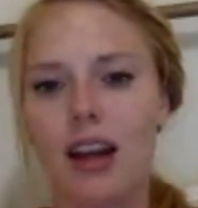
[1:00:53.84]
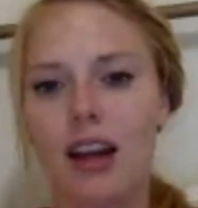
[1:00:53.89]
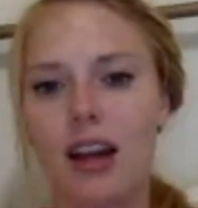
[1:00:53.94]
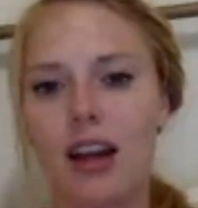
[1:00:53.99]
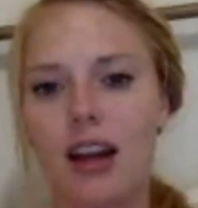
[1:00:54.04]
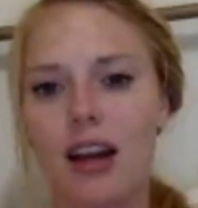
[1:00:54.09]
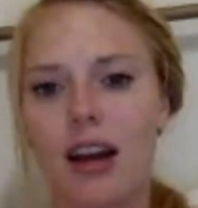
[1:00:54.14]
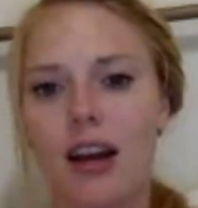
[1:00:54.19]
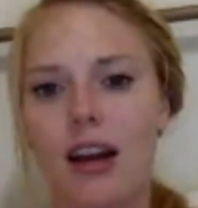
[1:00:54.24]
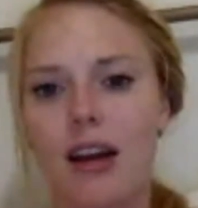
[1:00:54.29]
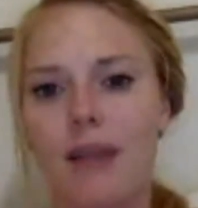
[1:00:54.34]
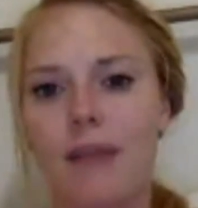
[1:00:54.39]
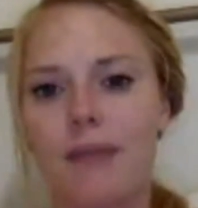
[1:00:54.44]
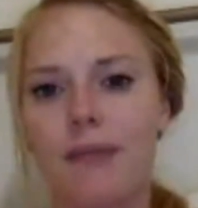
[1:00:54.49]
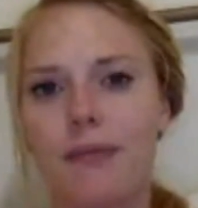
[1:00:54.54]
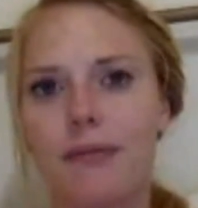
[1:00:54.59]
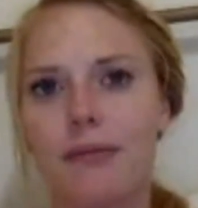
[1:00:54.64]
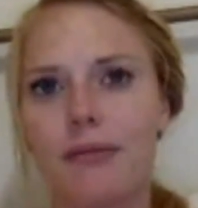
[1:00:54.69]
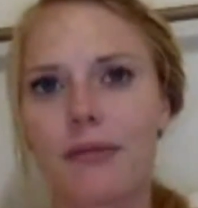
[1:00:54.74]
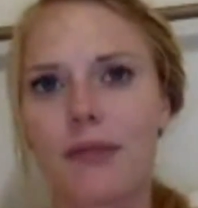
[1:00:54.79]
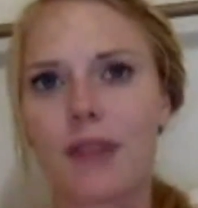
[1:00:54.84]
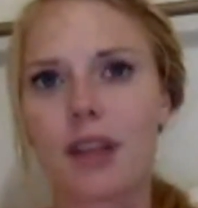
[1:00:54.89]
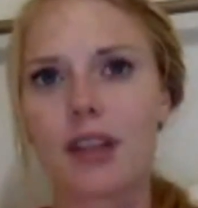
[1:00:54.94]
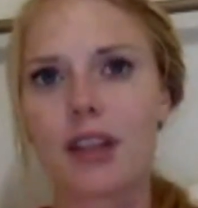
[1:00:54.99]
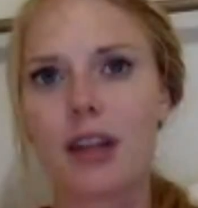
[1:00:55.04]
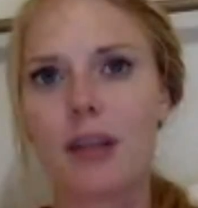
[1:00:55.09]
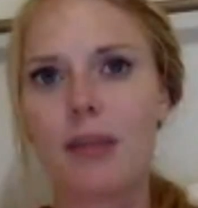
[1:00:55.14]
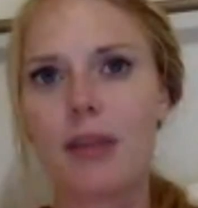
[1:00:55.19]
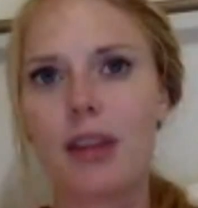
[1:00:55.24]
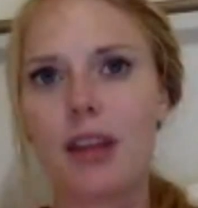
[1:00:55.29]
um,
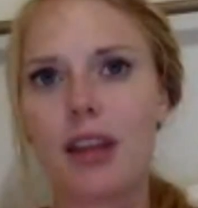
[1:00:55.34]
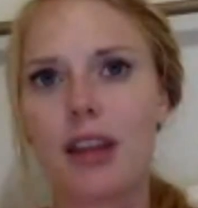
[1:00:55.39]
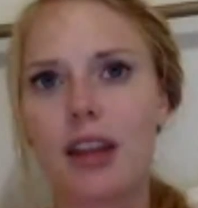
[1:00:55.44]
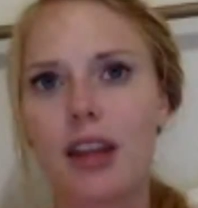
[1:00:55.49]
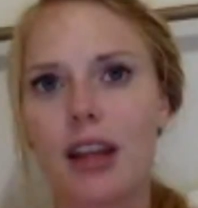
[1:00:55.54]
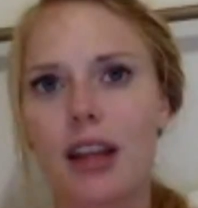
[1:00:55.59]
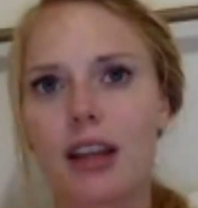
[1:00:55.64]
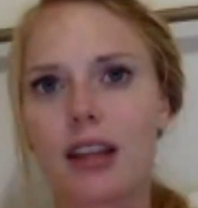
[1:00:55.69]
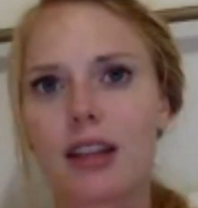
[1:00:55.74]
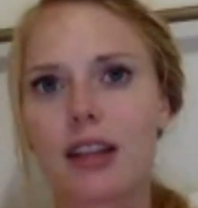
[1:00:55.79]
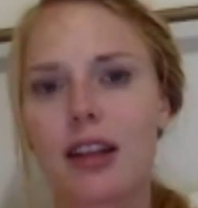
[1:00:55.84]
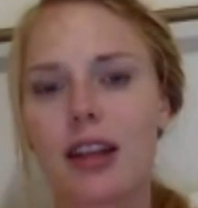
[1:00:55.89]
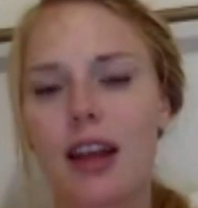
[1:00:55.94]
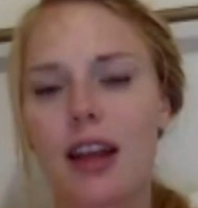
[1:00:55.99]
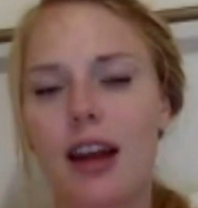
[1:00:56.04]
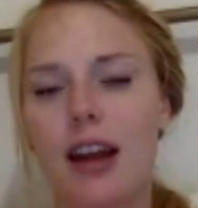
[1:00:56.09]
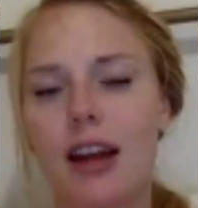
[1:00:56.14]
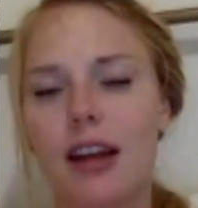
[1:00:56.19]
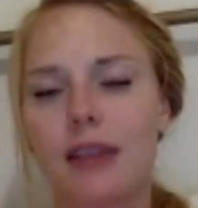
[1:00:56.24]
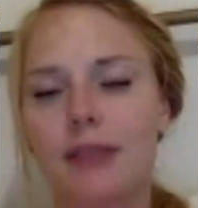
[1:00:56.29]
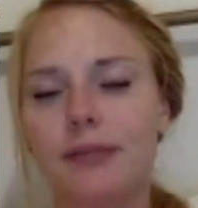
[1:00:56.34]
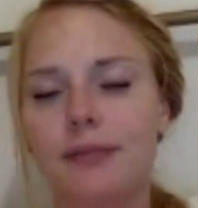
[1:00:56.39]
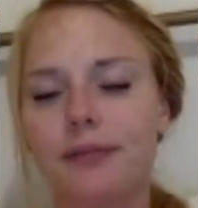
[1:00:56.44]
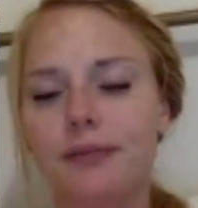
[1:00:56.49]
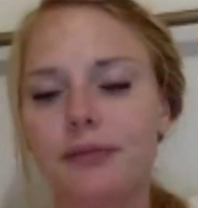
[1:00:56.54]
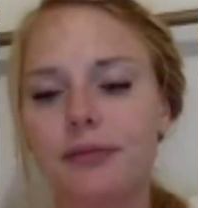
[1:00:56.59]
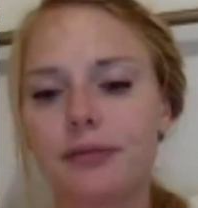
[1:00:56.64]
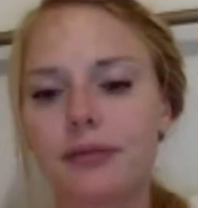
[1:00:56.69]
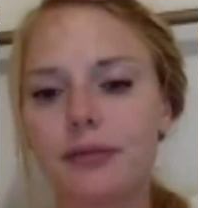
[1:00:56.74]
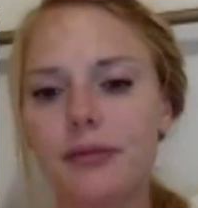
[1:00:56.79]
some of the things that
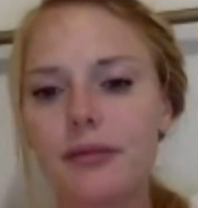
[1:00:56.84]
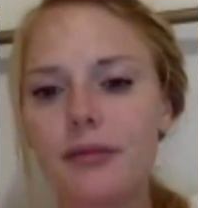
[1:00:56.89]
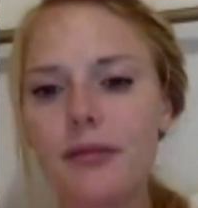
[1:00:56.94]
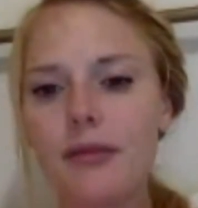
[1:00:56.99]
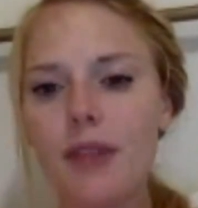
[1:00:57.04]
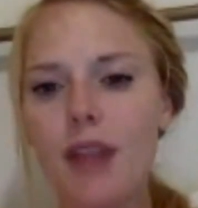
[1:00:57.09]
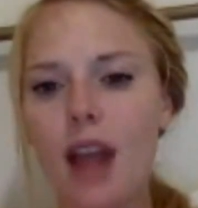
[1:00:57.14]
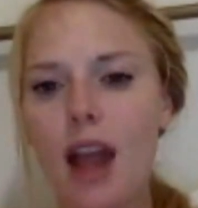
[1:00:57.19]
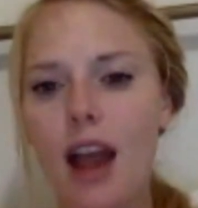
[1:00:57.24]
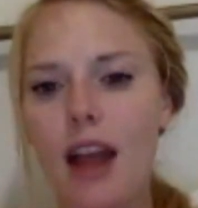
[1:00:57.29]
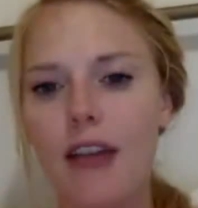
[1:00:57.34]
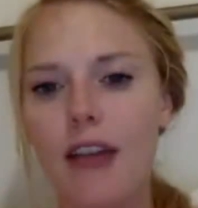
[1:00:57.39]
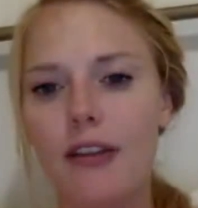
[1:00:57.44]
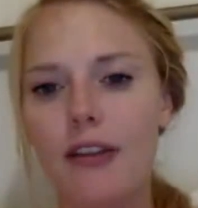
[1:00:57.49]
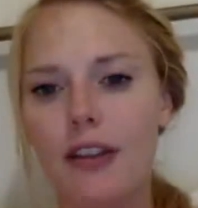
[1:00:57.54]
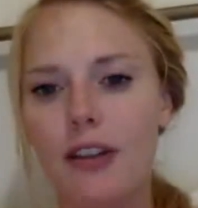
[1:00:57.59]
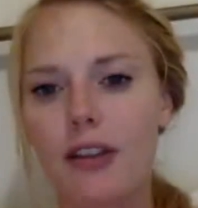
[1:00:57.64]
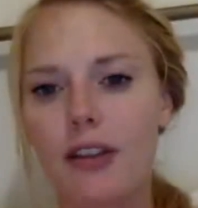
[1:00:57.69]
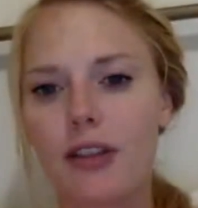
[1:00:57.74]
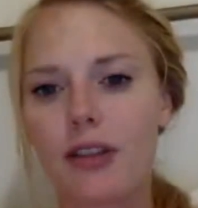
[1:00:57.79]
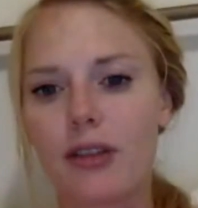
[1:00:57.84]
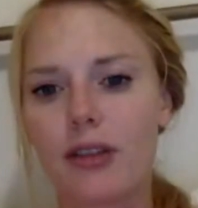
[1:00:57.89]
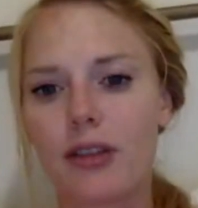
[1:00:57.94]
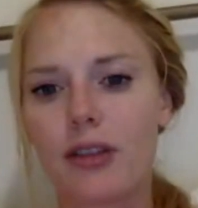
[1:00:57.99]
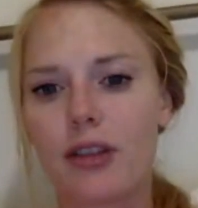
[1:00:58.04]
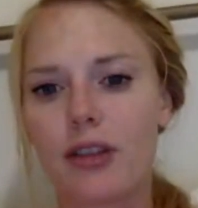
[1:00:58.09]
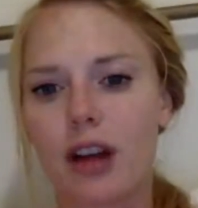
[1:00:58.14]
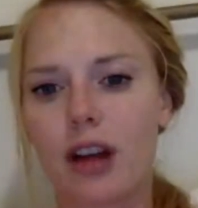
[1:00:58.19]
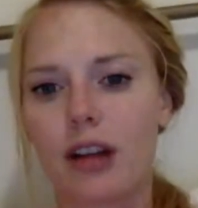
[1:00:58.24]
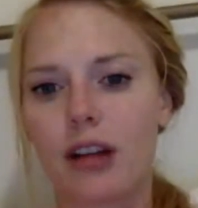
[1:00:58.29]
I feel so
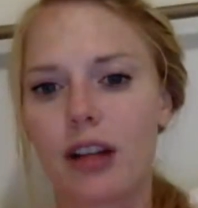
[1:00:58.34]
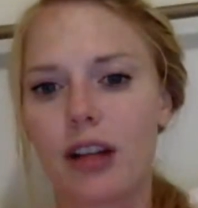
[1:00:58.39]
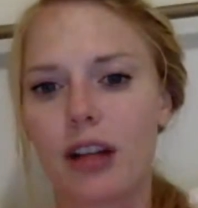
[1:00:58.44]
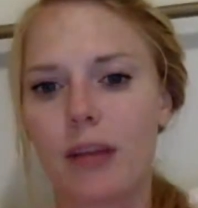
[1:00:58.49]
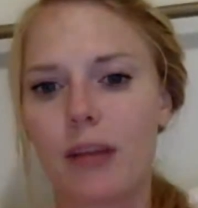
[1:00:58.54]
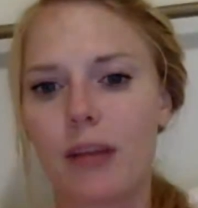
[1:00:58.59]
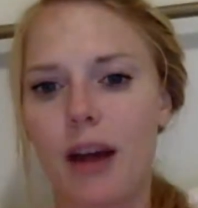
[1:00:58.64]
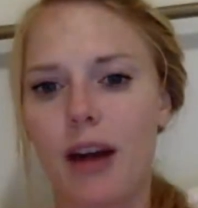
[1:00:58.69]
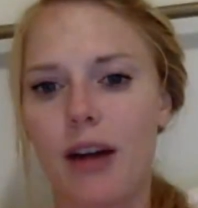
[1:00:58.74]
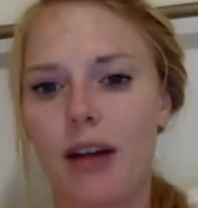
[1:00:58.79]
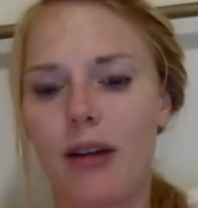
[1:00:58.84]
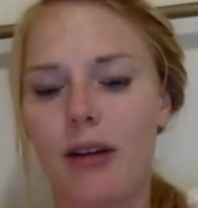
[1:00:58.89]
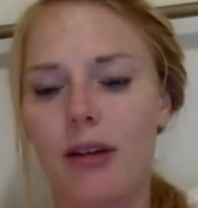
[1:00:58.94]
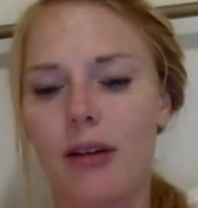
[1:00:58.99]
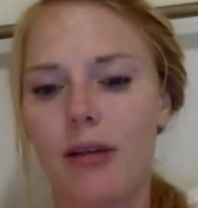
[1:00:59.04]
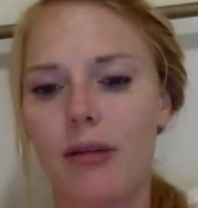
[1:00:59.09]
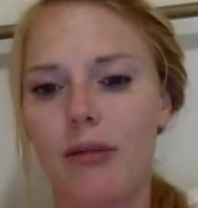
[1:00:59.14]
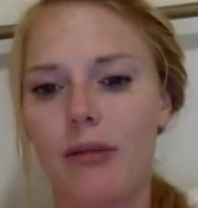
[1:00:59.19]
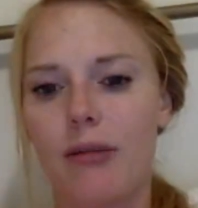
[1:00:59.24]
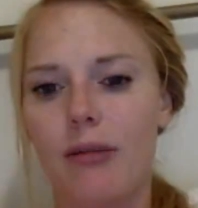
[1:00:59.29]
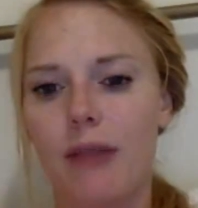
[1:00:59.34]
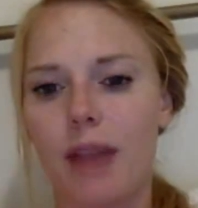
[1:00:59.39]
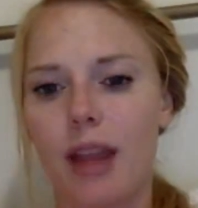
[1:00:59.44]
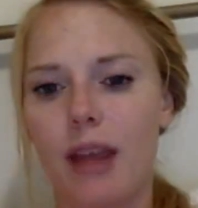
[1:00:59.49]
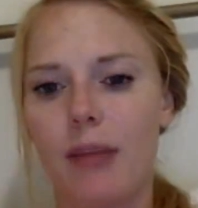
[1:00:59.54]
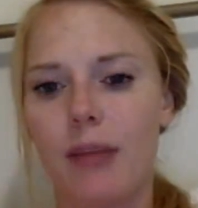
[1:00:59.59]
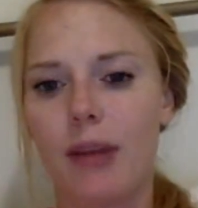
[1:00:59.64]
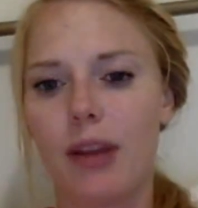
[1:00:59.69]
strongly about may be